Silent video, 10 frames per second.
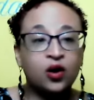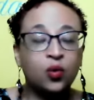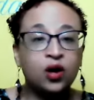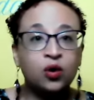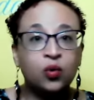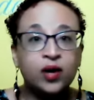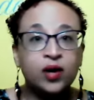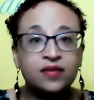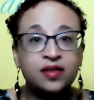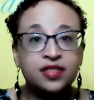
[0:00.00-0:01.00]
Well, one
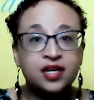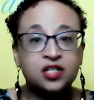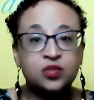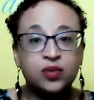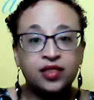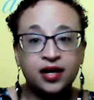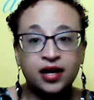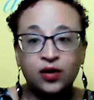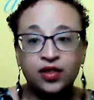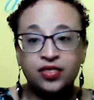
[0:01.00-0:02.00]
of the things with
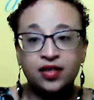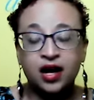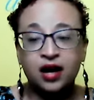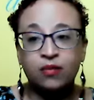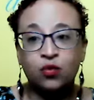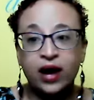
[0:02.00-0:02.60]
with um,